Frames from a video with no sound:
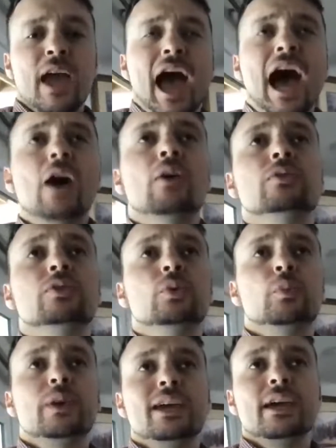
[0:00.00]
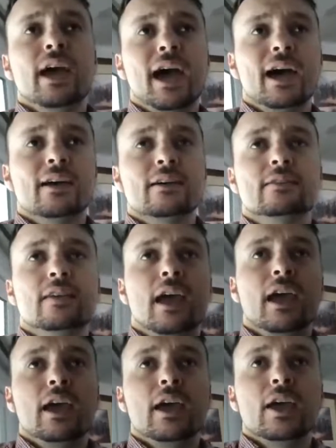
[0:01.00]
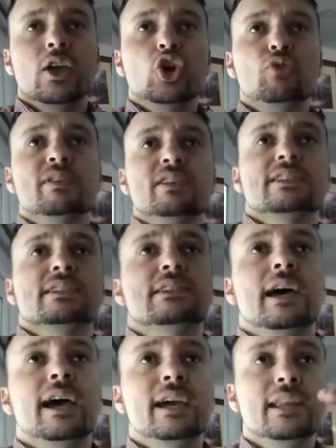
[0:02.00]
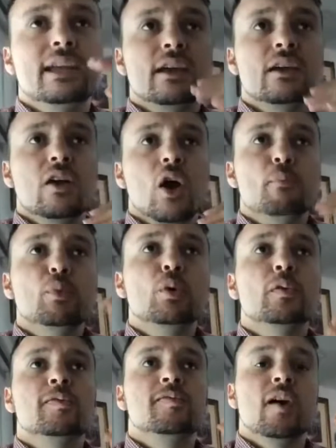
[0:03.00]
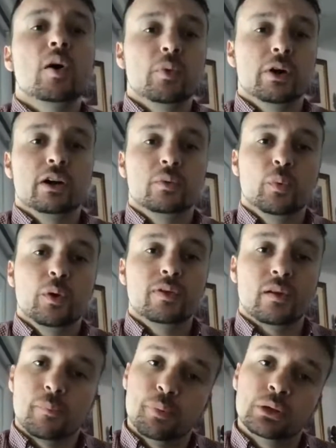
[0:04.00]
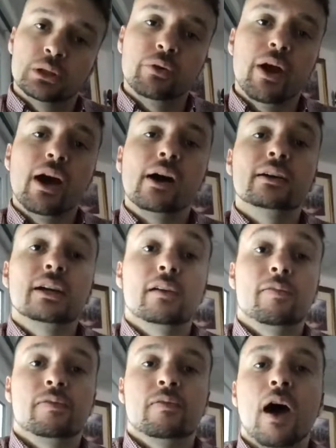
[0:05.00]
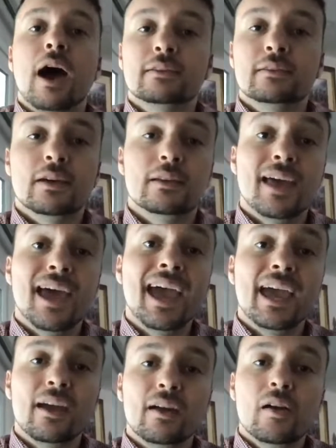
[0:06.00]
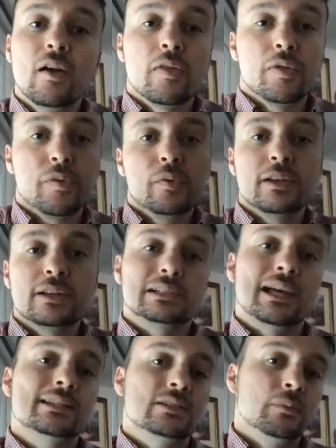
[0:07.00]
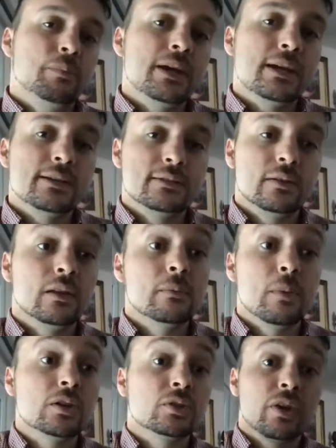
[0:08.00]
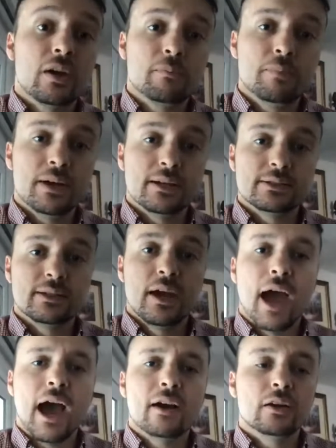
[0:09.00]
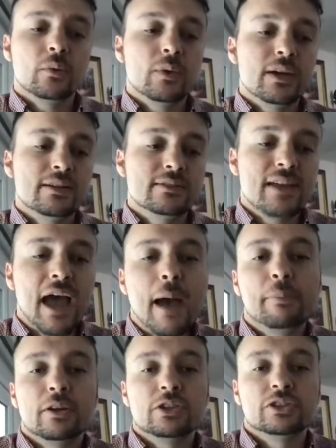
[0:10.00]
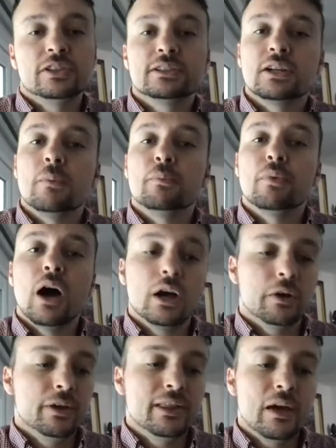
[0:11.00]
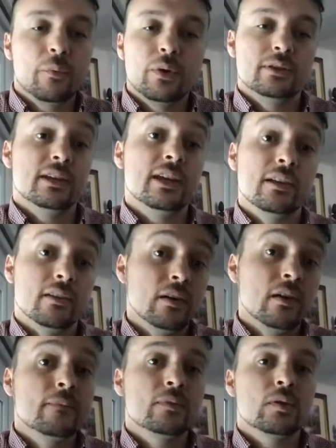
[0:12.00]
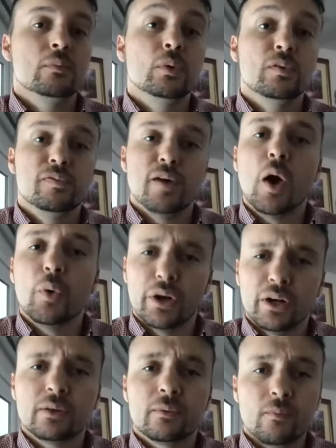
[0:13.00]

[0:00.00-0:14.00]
How do we as a human society move forward with our plurality of thought today through this lesser peace to the most great peace? How do we establish this camaraderie that we need to move forward?